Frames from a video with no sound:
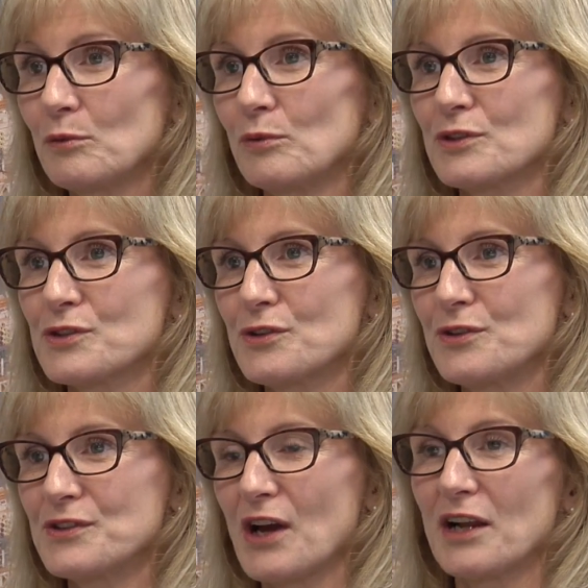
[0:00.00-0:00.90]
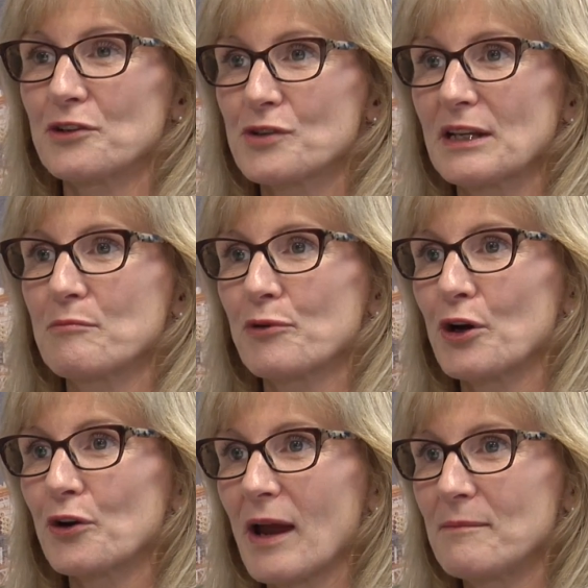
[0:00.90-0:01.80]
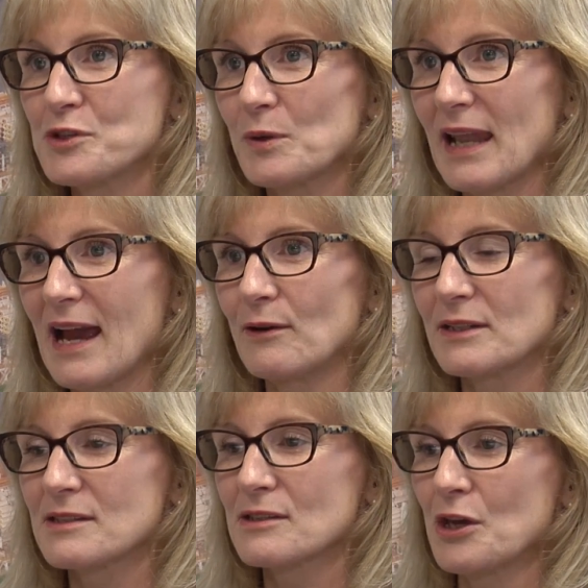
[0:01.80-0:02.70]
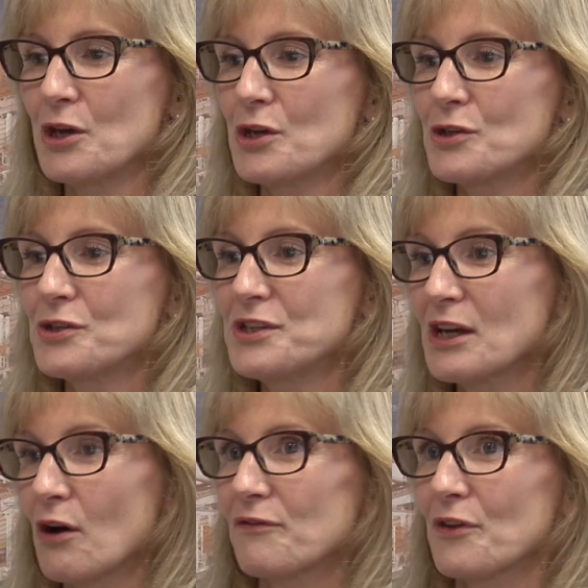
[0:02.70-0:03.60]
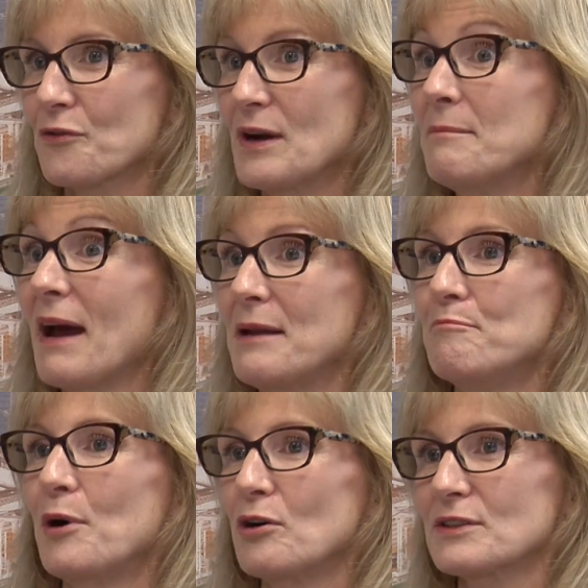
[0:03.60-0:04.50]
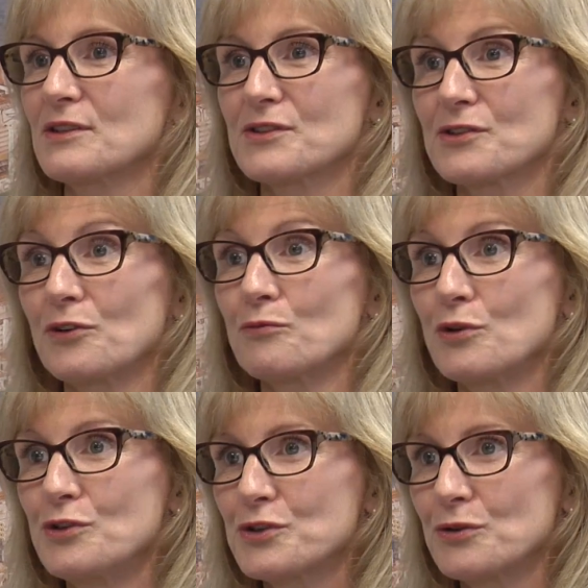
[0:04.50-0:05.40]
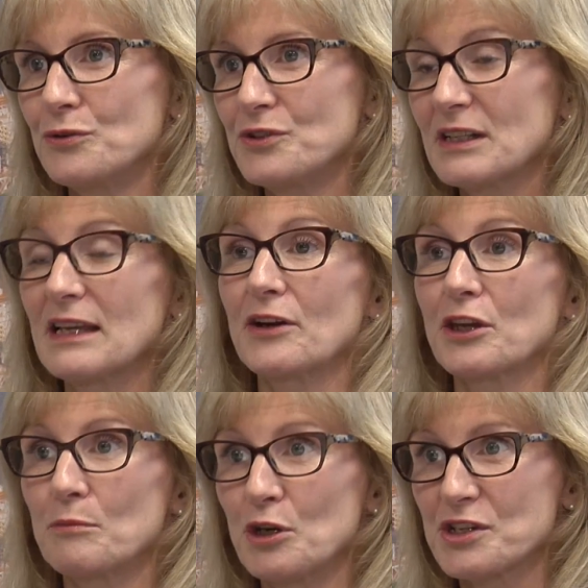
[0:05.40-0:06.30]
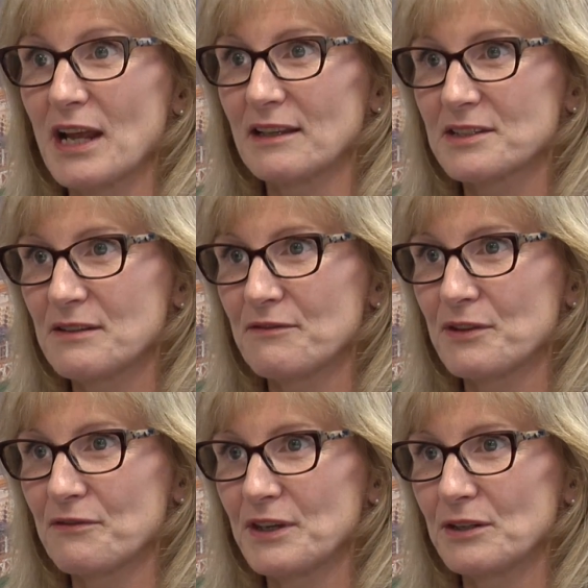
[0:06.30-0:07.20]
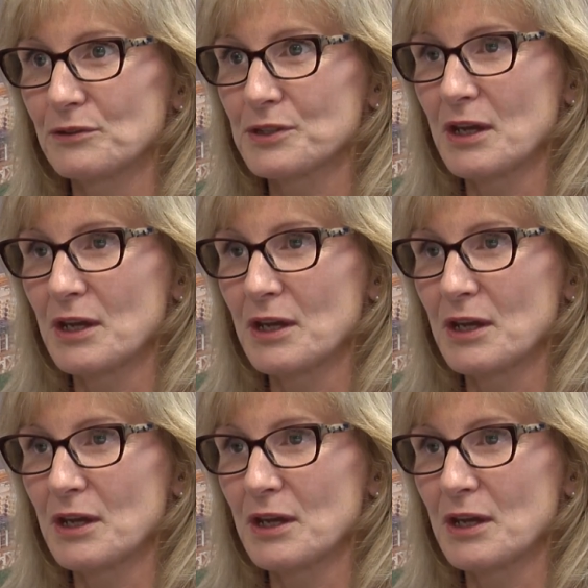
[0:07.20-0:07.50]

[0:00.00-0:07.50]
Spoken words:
was to design a drilling program to allow us to tick off the three main boxes en route to declaring commerciality for the field.